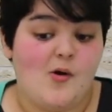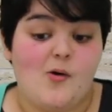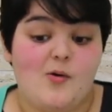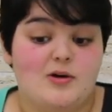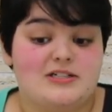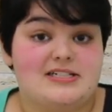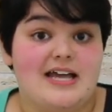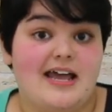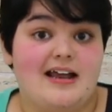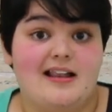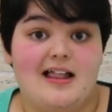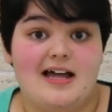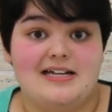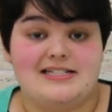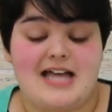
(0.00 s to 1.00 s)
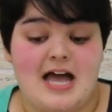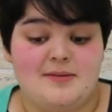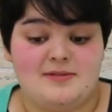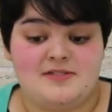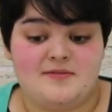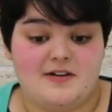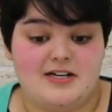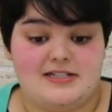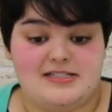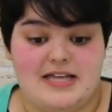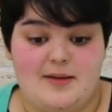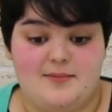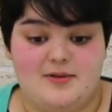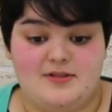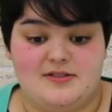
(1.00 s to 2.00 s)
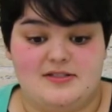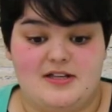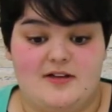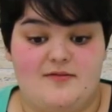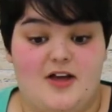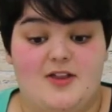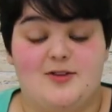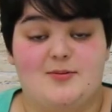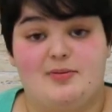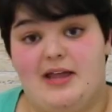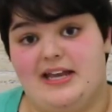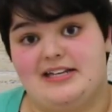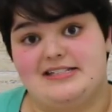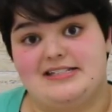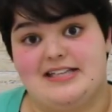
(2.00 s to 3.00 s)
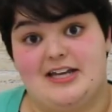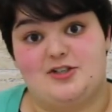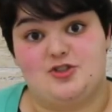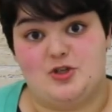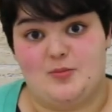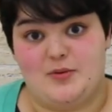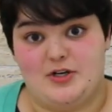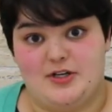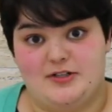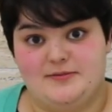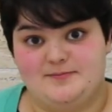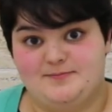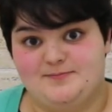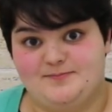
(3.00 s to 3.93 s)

or to analyze atmospheric samples of other planets like Jupiter.